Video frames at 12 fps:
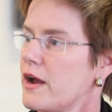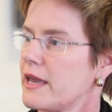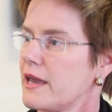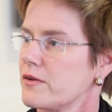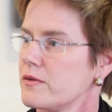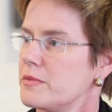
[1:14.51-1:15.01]

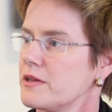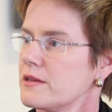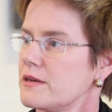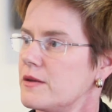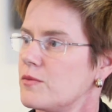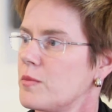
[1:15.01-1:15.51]

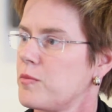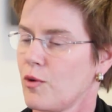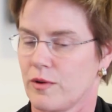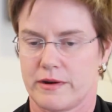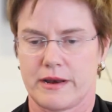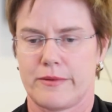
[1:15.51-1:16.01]
accountability
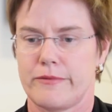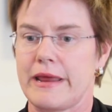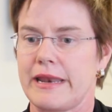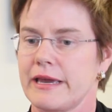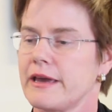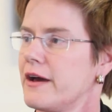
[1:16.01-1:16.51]
report and I
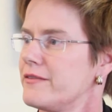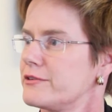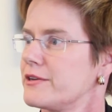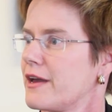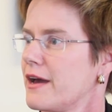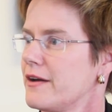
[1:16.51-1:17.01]
read it
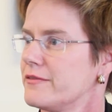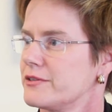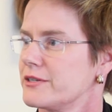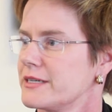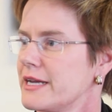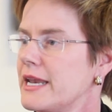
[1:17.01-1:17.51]
cover to cover,